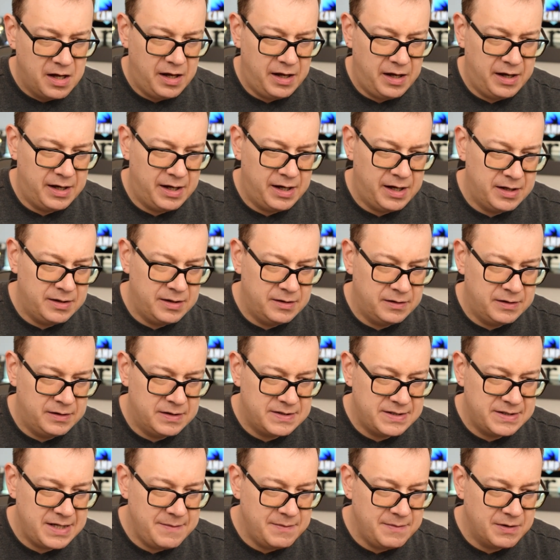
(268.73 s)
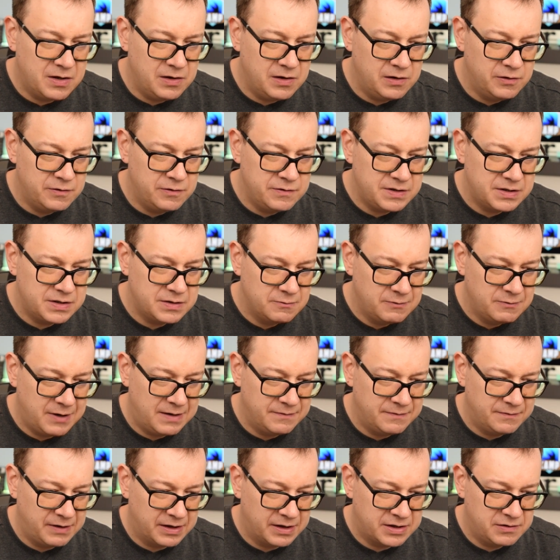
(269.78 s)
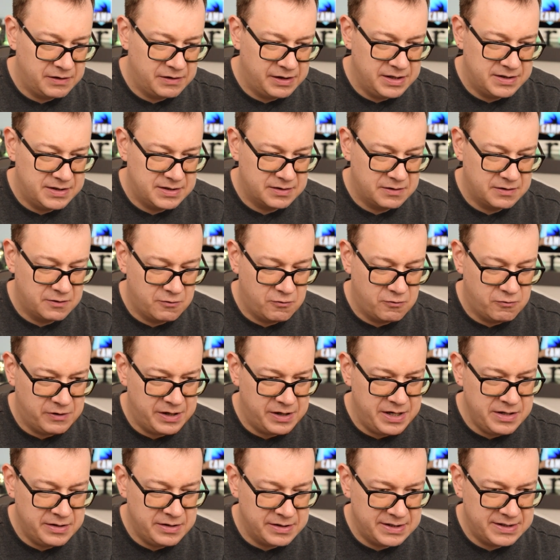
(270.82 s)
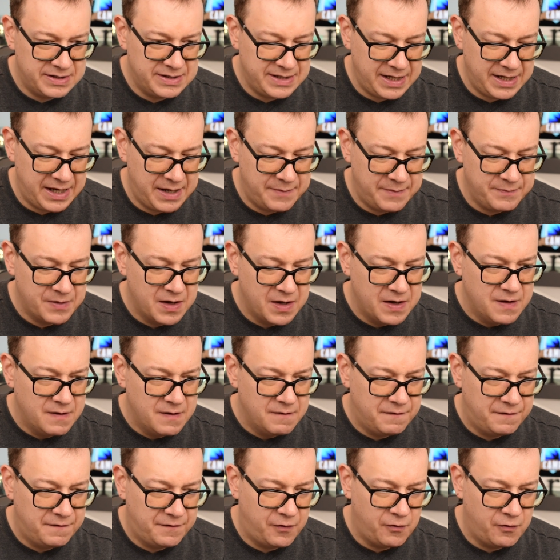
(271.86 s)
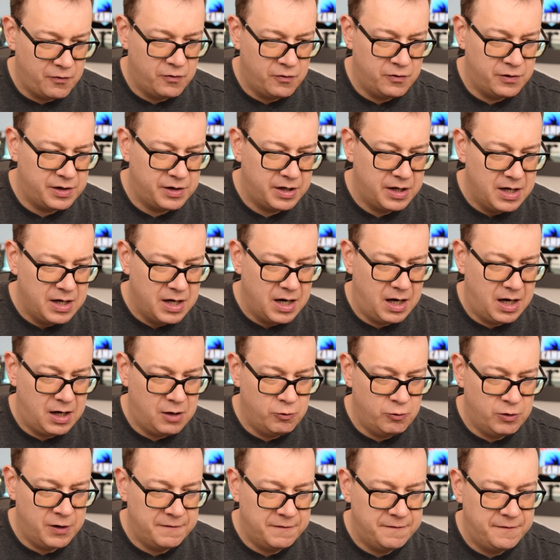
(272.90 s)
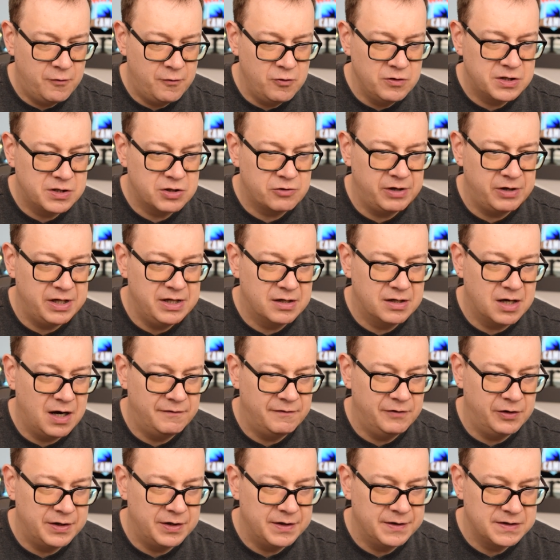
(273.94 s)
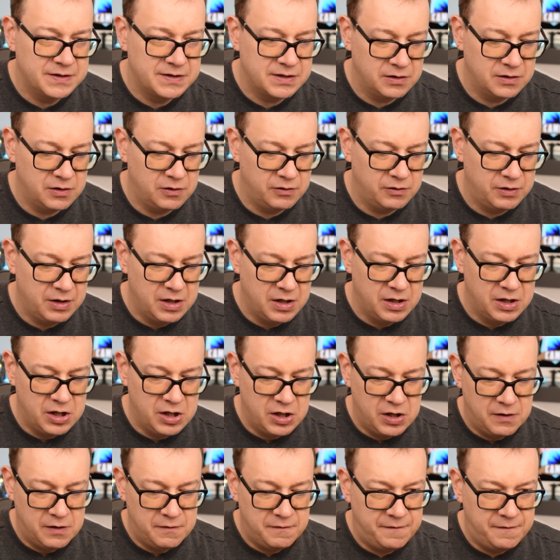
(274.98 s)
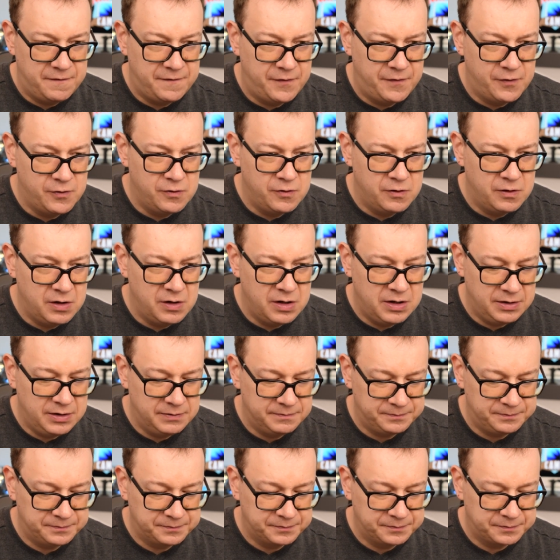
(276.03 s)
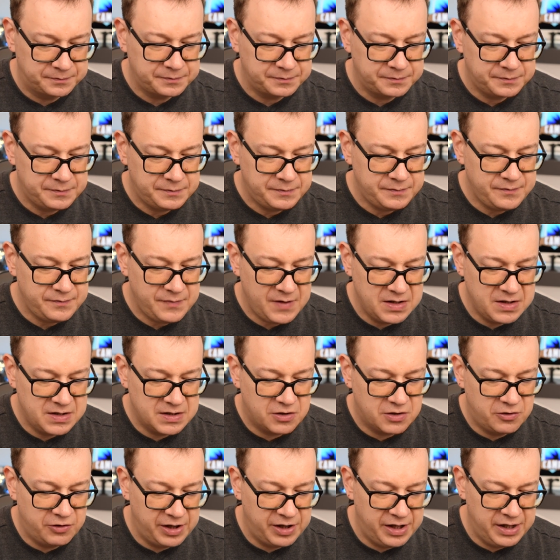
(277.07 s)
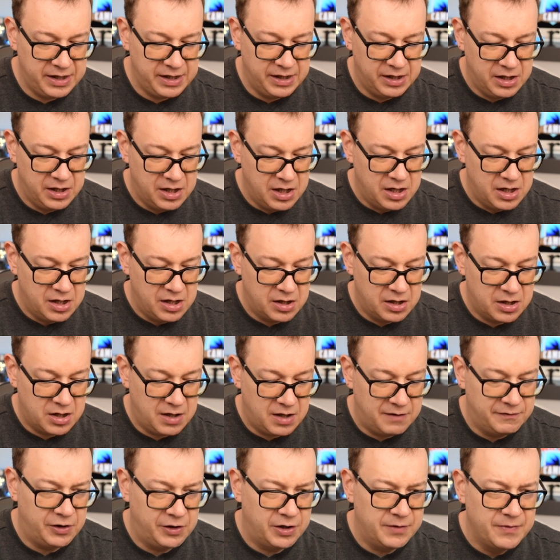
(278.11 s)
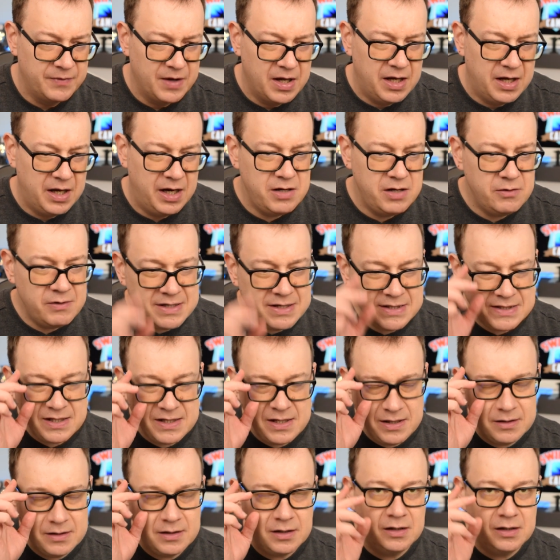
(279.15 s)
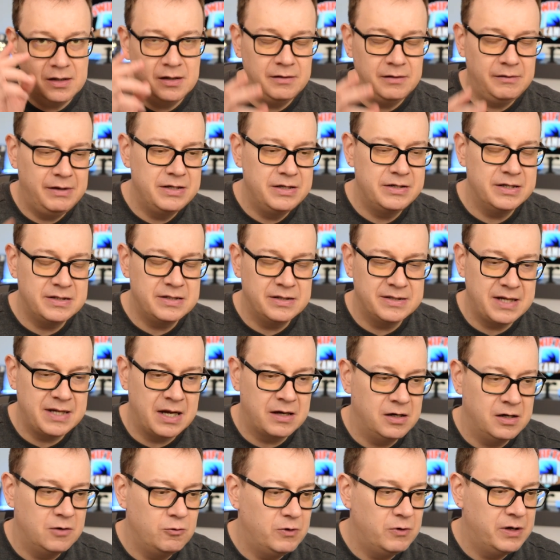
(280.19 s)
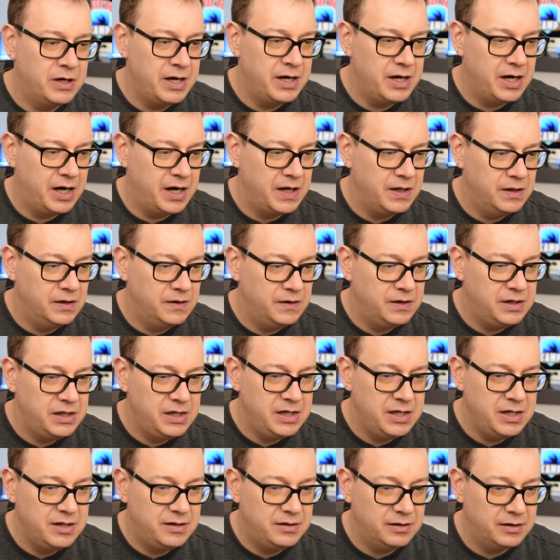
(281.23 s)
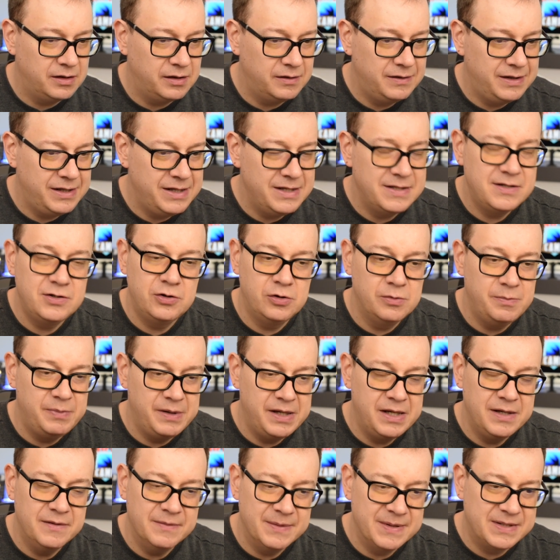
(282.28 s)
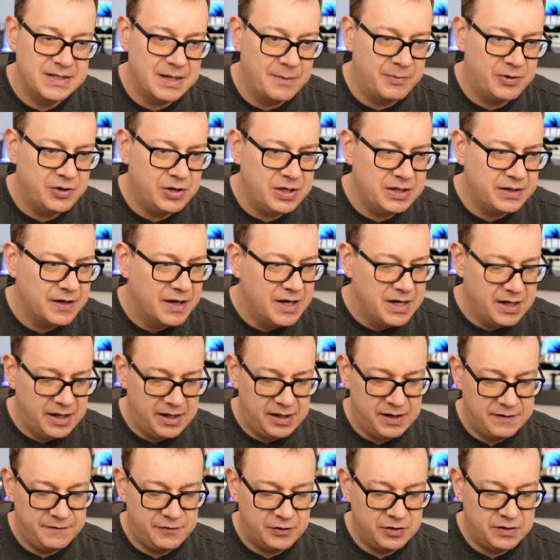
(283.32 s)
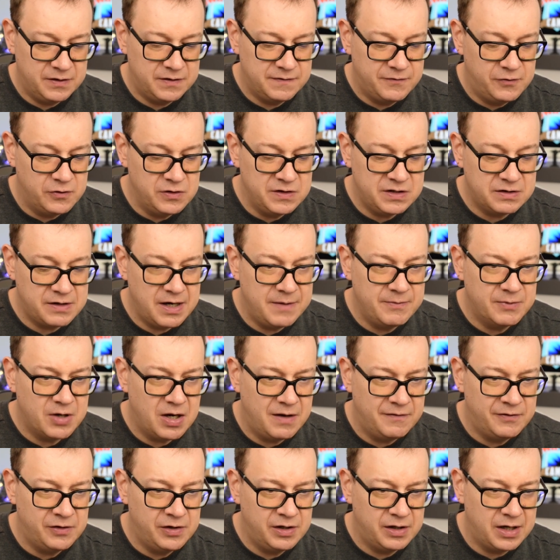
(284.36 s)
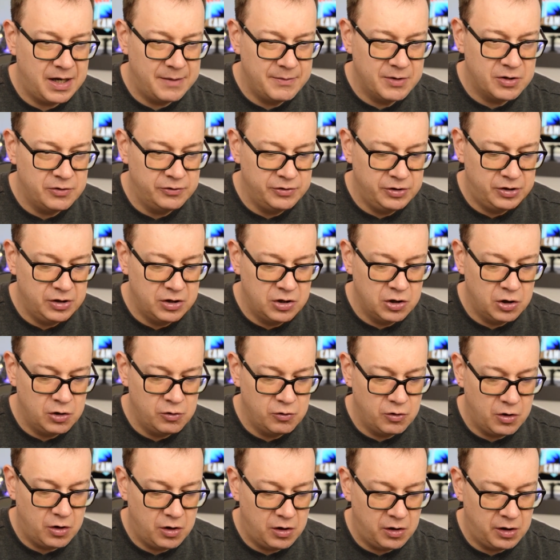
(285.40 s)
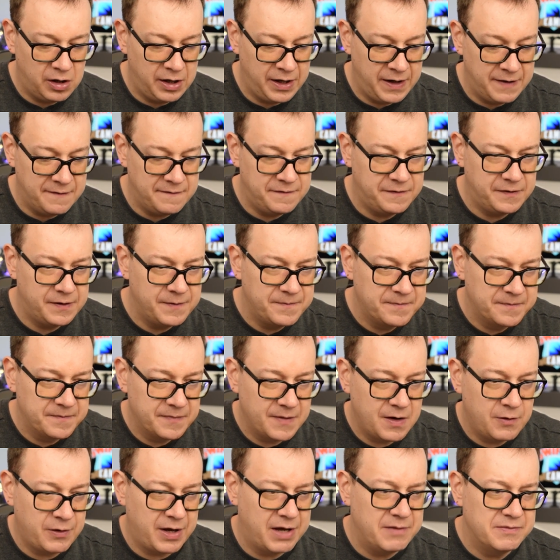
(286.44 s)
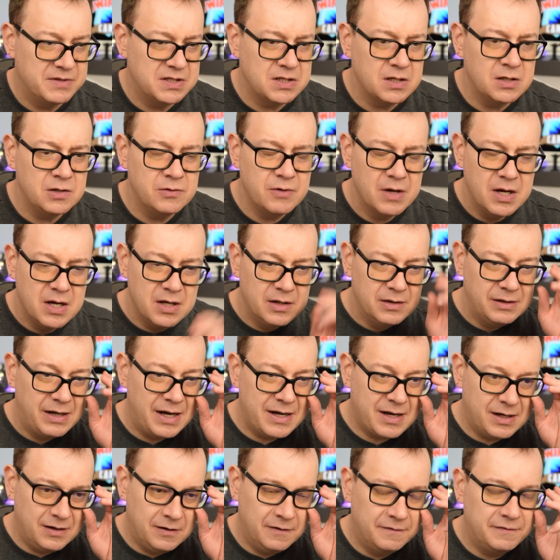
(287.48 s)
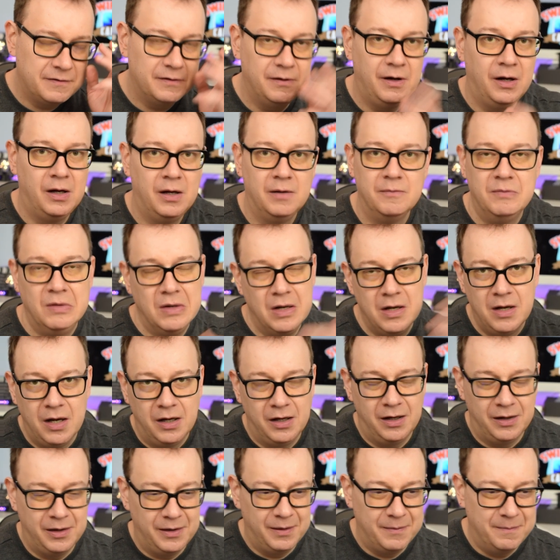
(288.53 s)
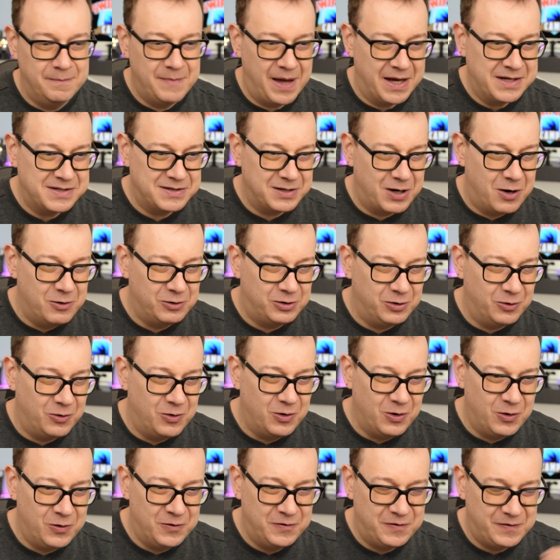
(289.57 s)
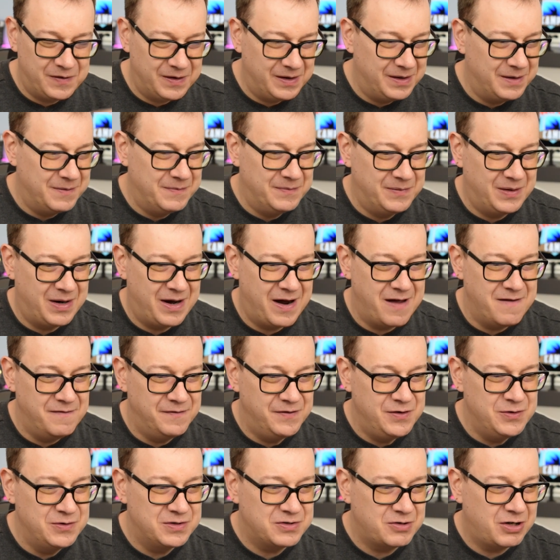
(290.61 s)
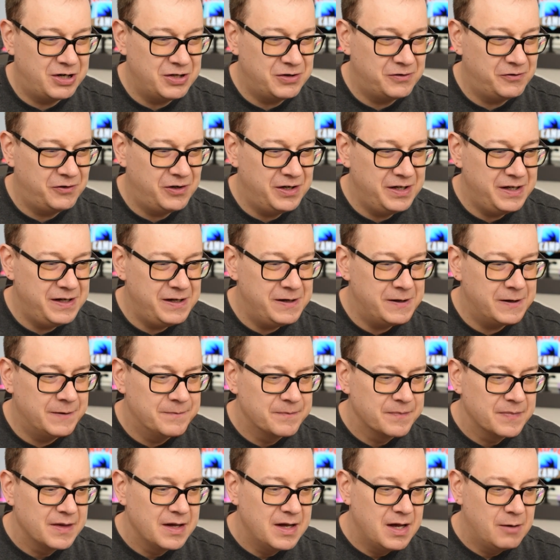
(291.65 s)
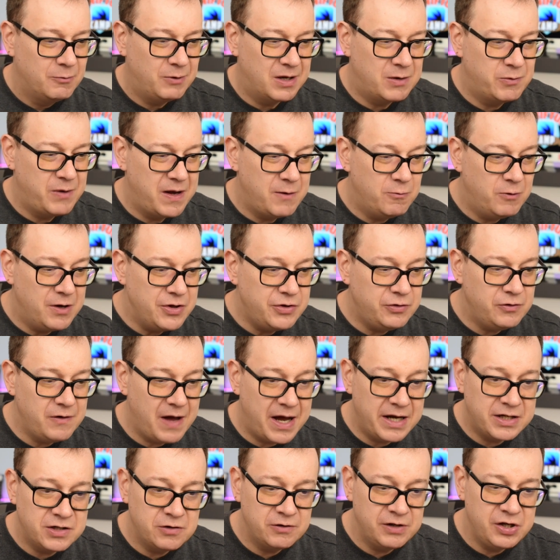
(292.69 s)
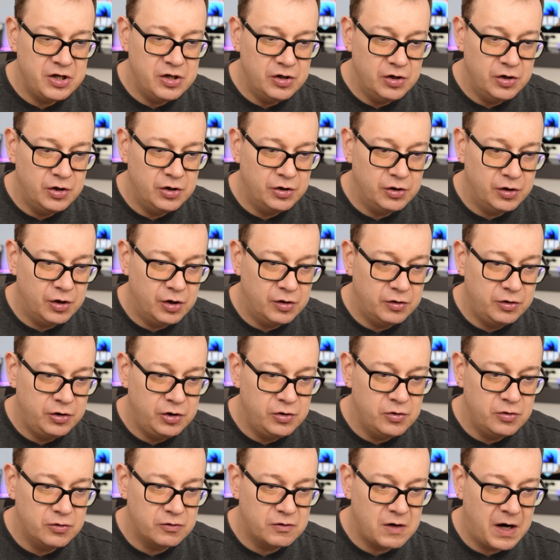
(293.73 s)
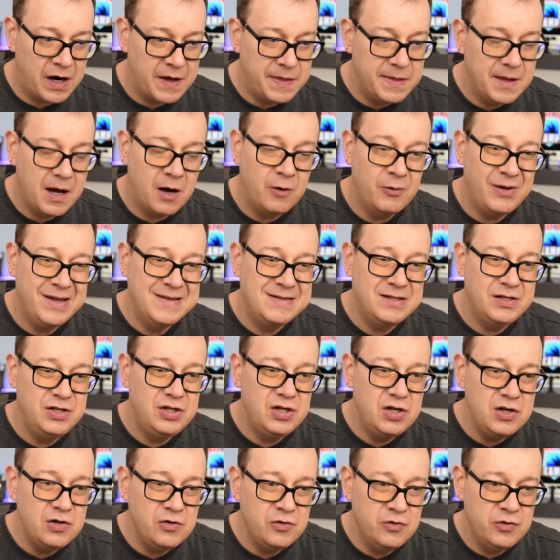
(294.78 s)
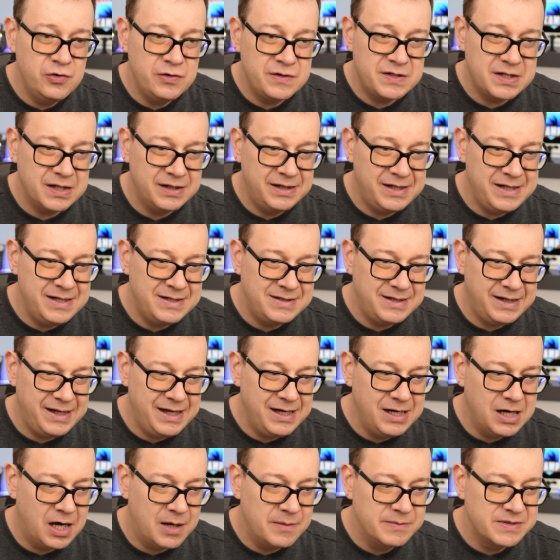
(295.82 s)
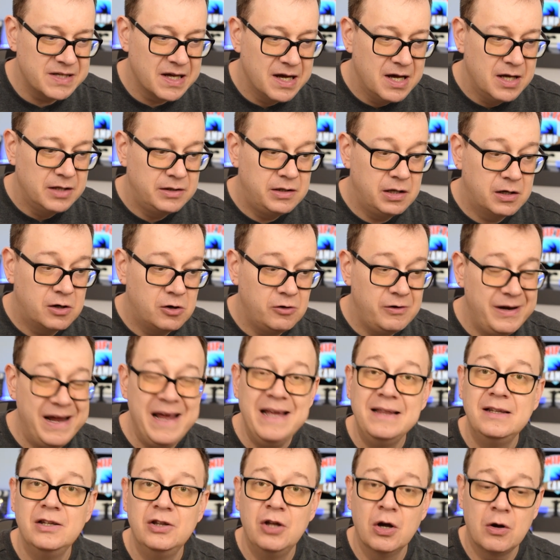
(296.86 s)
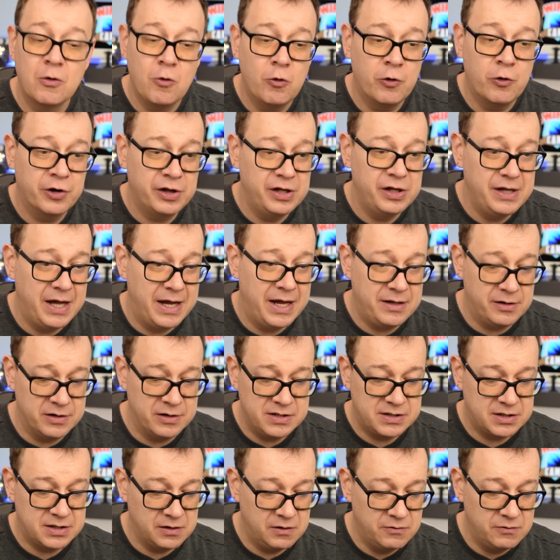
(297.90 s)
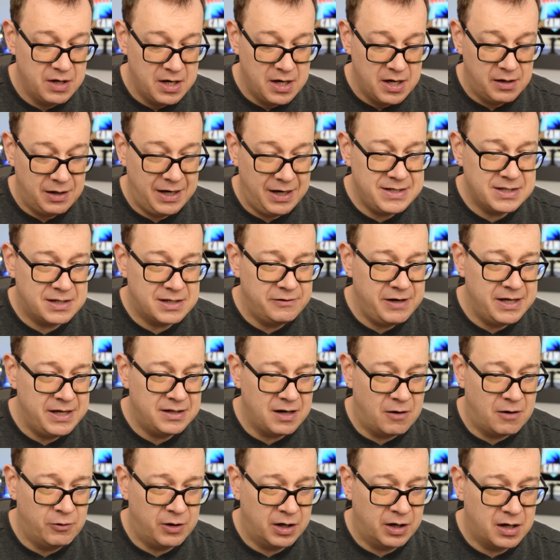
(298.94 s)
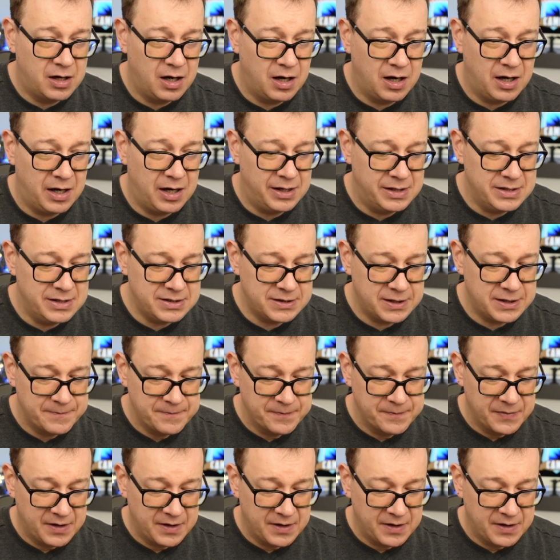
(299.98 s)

And the same goes, well, actually it's quite the same for our full screen cover. So full screen cover. And you will see uh, in just a second why I need uh, these to be separate. And for the full screen cover, I'm going to go olive. Okay, so I kind of uh, uh, maxed out all of uh, my views right over here. What we want to actually uh, do right now is use these enums to create the coordinator. So let's create our class.